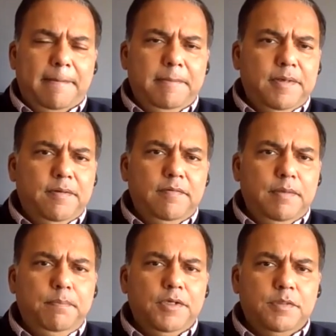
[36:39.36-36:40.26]
you know
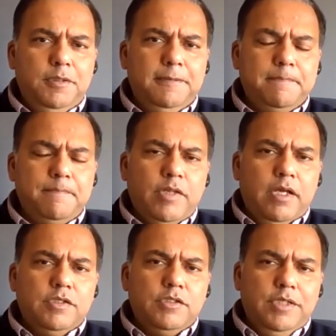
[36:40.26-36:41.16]
impossible
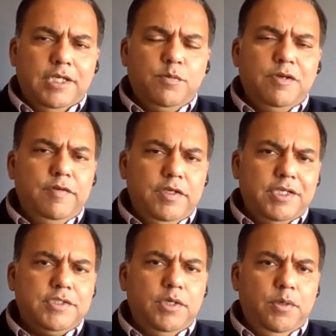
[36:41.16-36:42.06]
so that's where
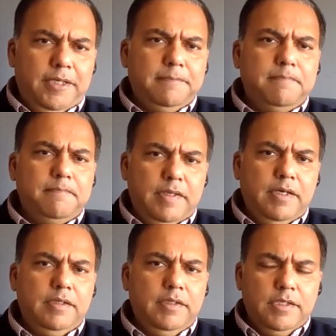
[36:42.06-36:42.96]
fintechs are going
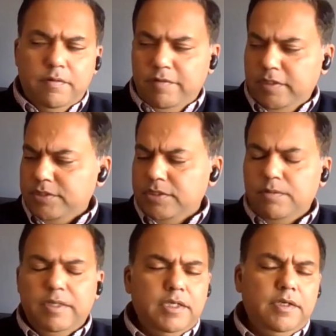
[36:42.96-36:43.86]
yeah that's where fintechs are
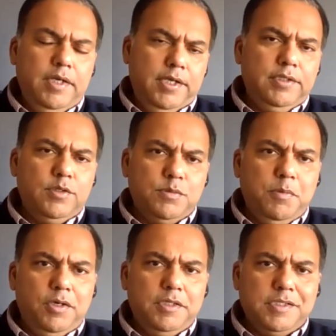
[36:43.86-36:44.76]
going and creating those
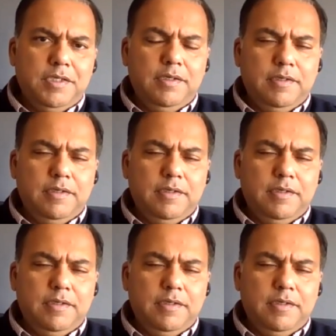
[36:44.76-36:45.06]
models